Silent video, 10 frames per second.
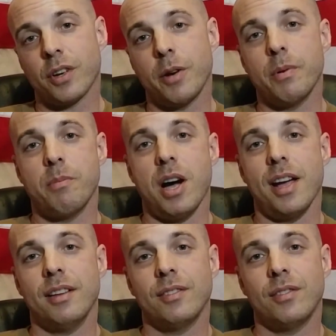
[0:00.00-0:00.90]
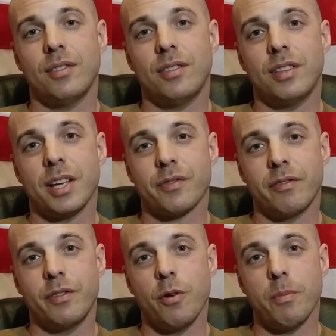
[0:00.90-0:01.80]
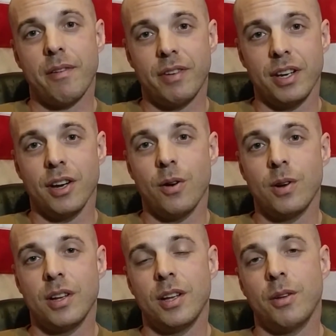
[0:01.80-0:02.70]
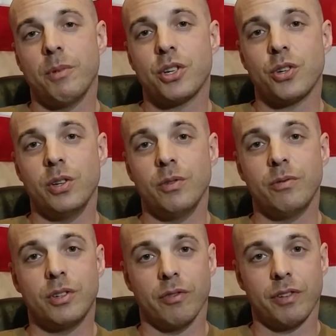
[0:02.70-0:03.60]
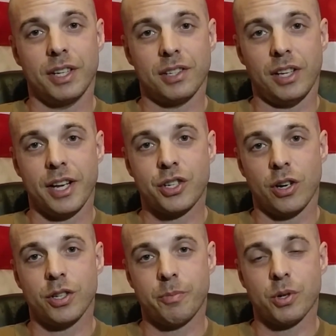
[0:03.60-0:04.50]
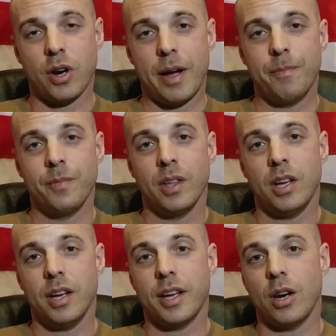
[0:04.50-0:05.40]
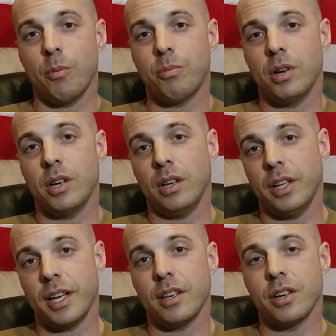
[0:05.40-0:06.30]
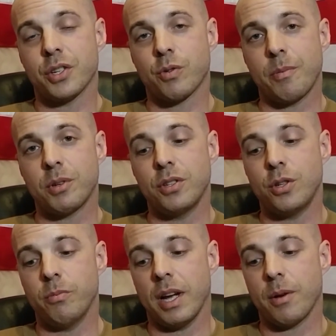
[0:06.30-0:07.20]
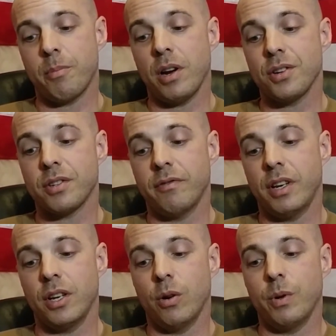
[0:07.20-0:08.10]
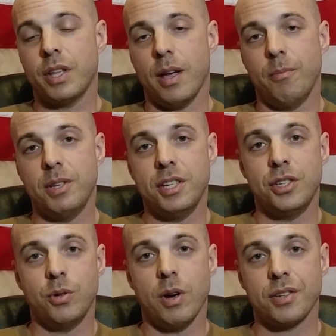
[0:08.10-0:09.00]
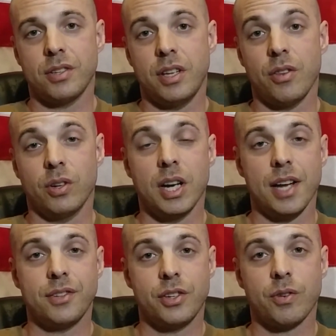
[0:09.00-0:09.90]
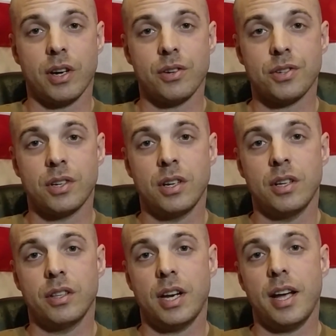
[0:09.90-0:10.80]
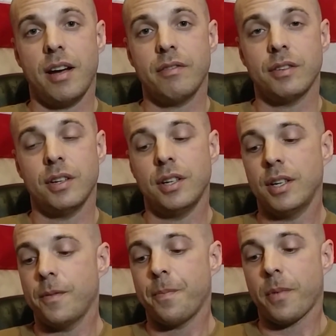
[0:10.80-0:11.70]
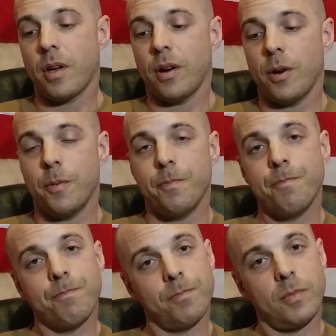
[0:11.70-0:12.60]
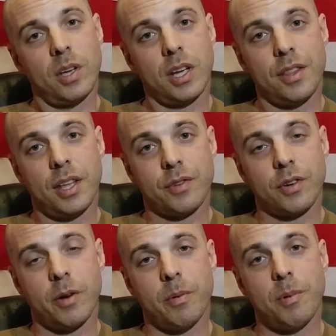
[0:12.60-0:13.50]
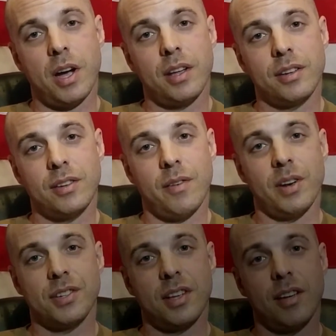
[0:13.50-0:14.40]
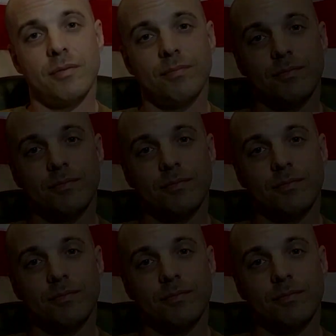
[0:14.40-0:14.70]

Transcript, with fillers: for coming by. Thanks for viewing my video. Make sure you don't forget to like, share, and subscribe. Again, I'll put a link in the description to my comparison video with the MBT2S and the other Geissele triggers that I have. Um, Again, thanks for coming by. Have a nice day.